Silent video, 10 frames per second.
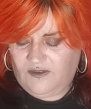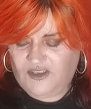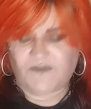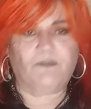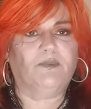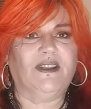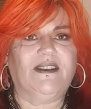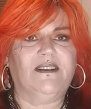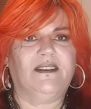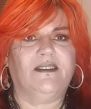just
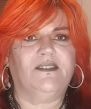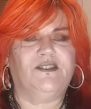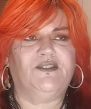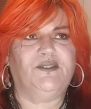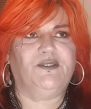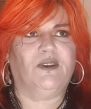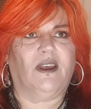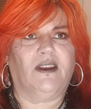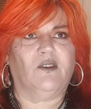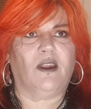blended into
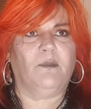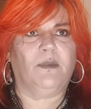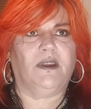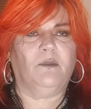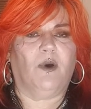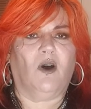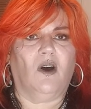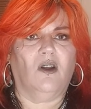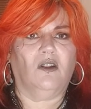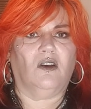a great big
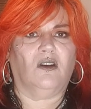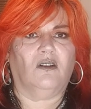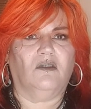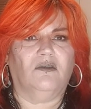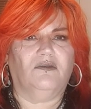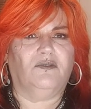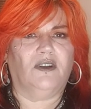pile of